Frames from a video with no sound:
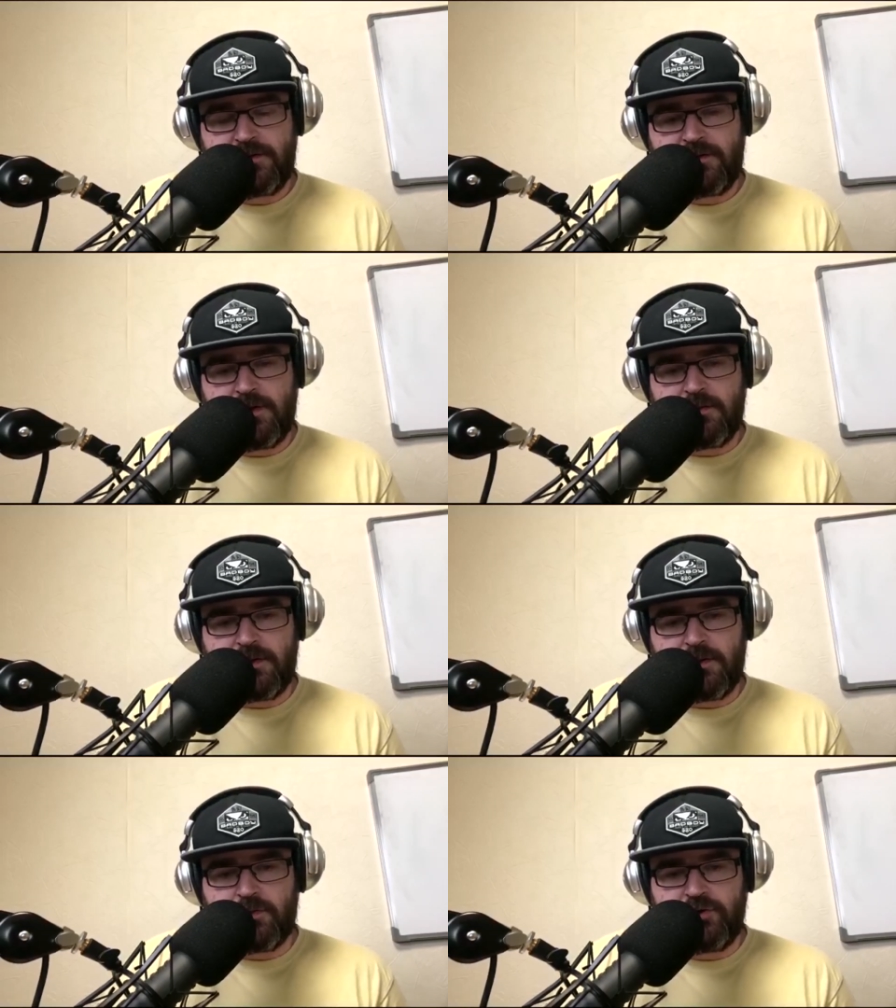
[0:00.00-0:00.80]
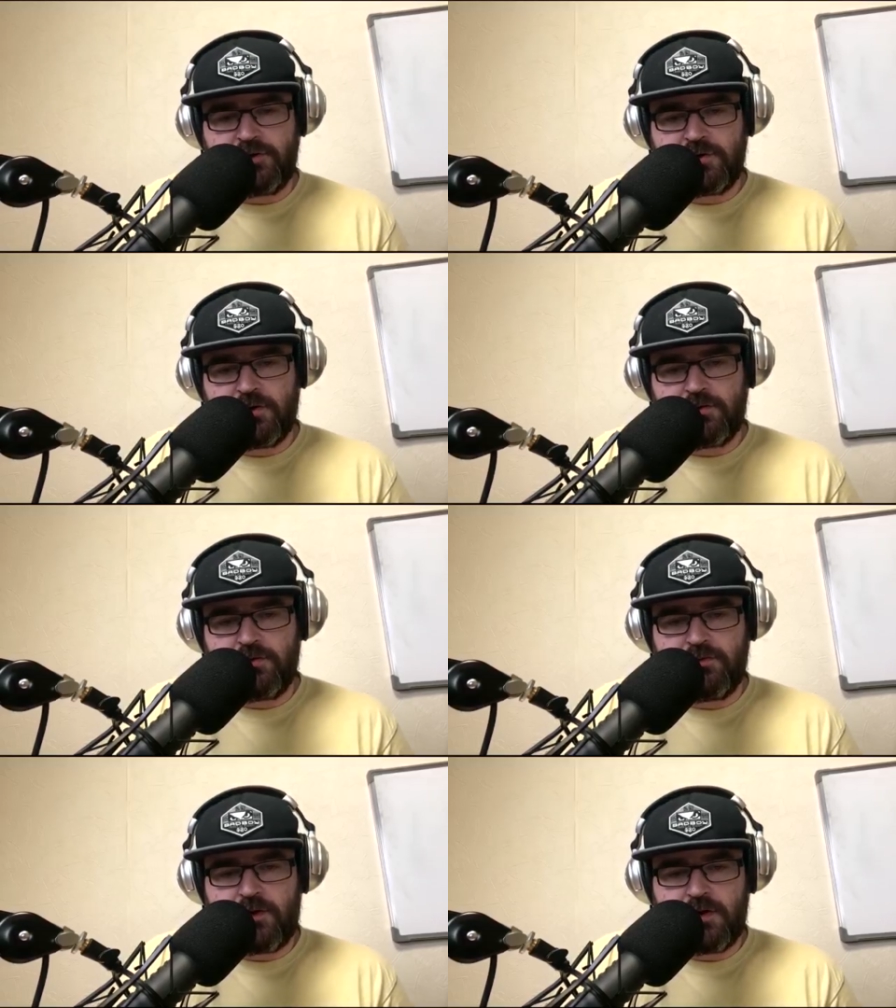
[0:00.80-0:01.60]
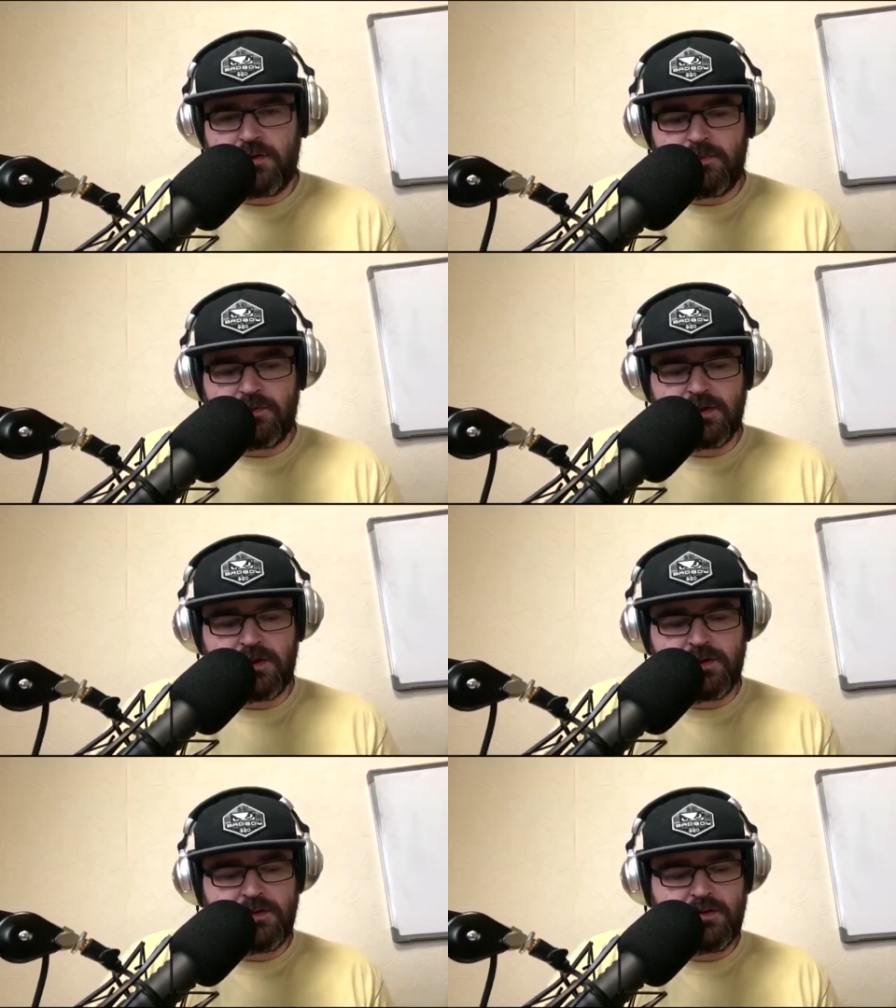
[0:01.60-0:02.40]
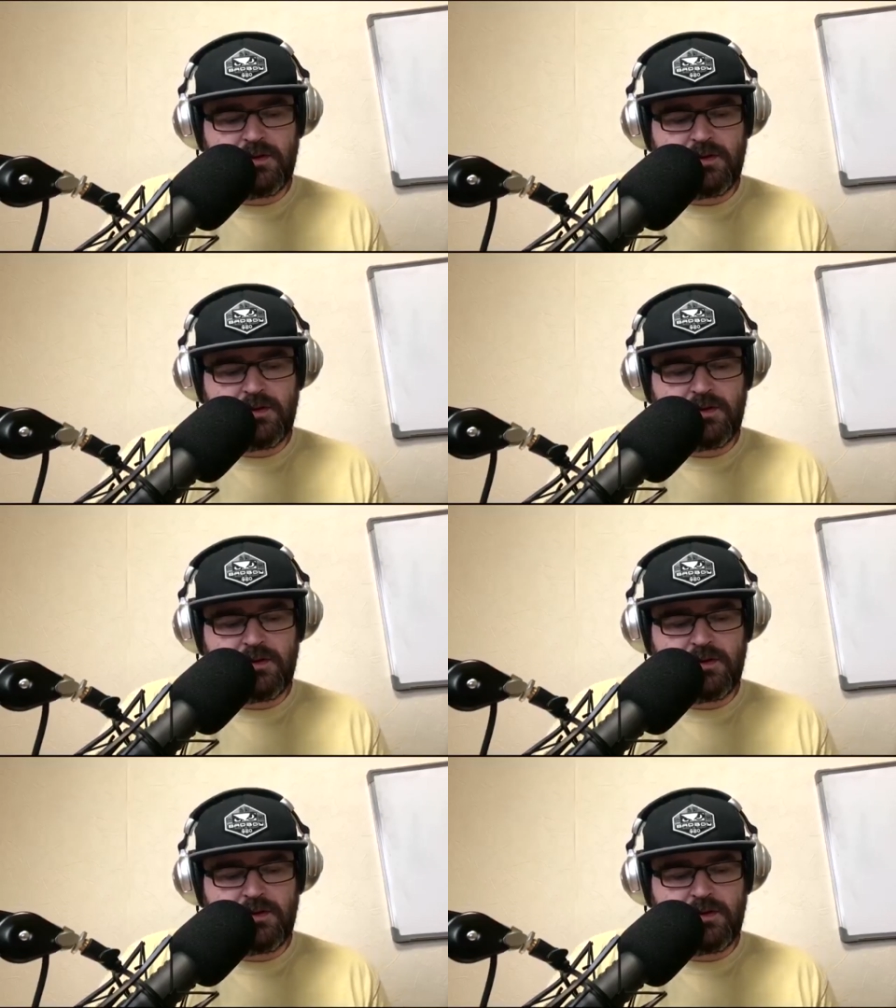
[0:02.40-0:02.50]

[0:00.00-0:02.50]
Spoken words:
They were reached out to for it, but declined.